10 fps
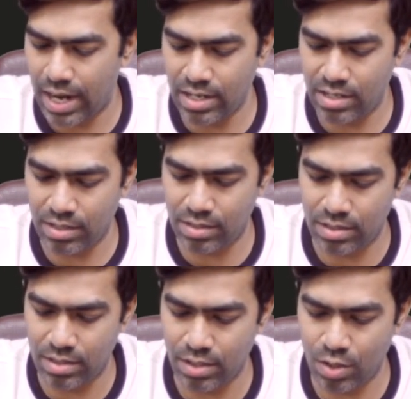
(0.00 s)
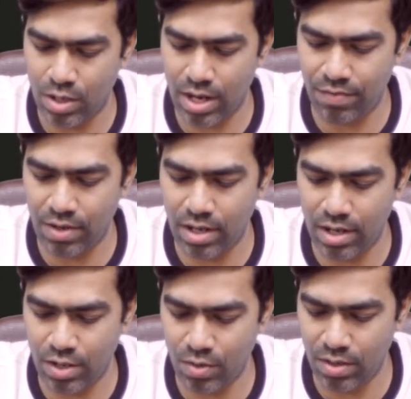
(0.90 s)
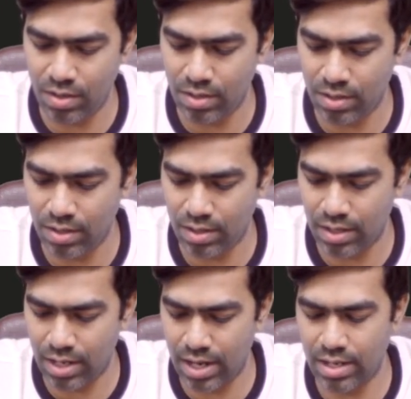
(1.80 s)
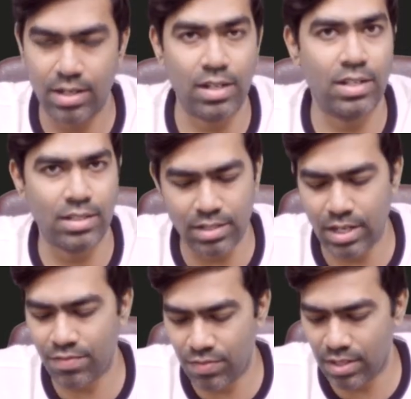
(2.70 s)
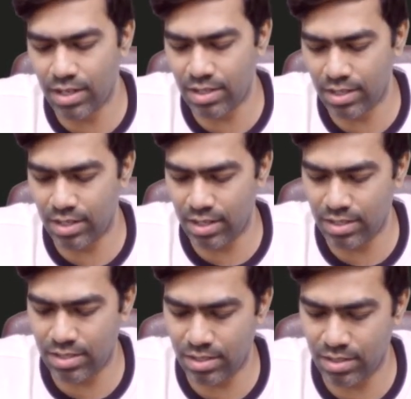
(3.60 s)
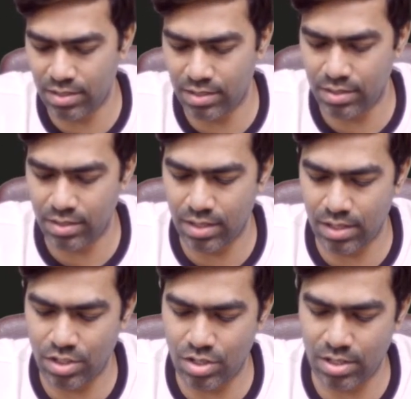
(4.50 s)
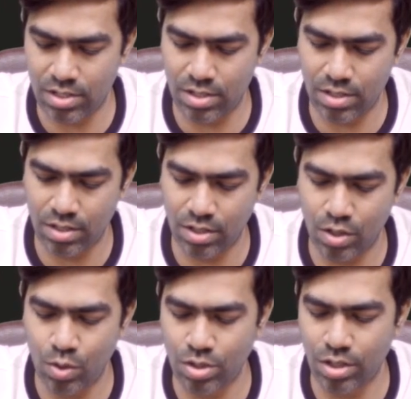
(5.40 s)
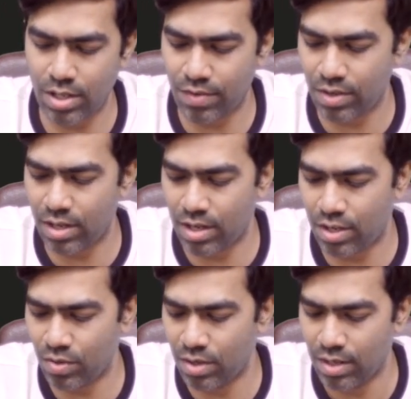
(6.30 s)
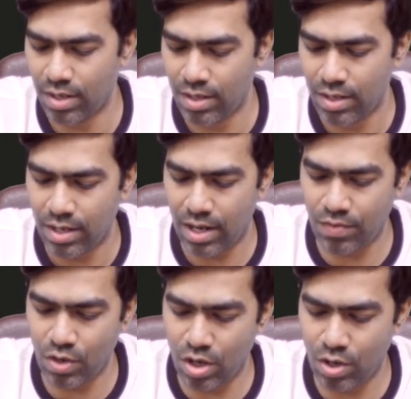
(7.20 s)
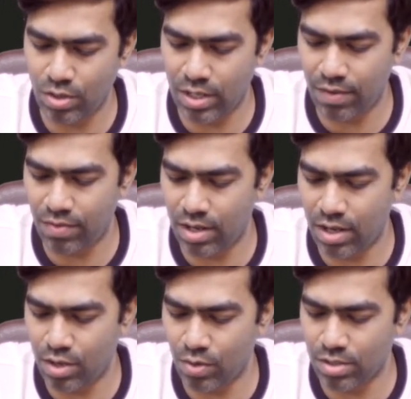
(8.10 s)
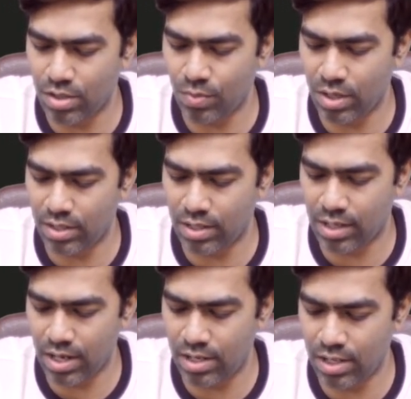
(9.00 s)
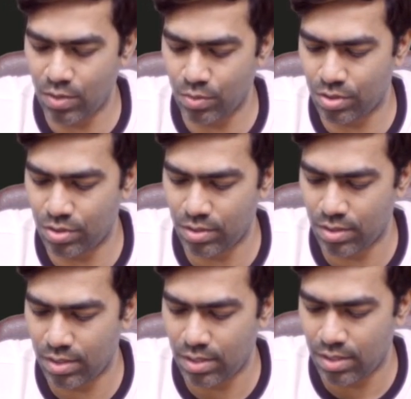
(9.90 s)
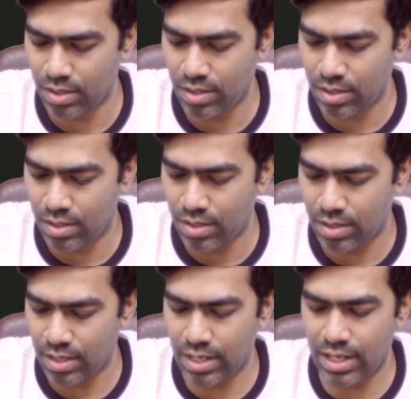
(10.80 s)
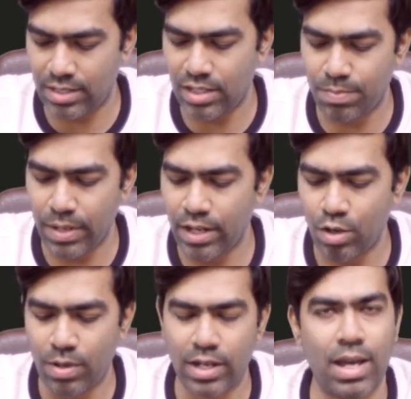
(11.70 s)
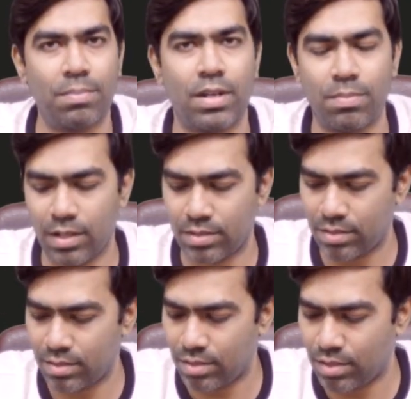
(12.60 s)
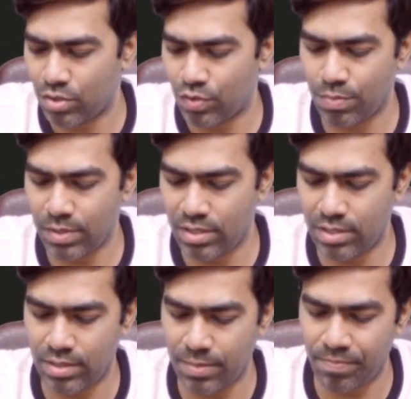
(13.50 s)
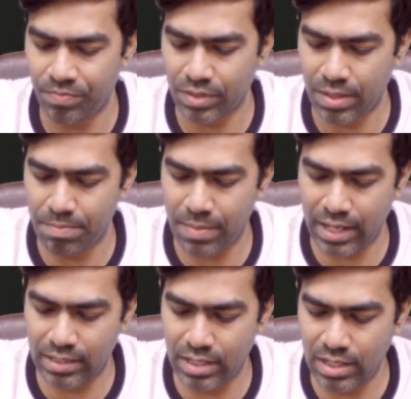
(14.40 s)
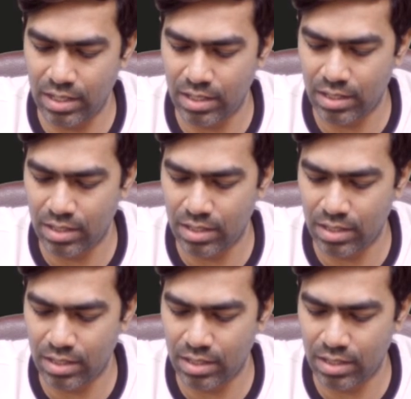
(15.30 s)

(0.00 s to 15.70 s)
enters your afferent arteriole and it doesn't get filtered in the early stages. It just goes into the afferent arteriole and we all know that efferent arteriole is the one that continues as this peritubular capillary plexus. So which means MAG3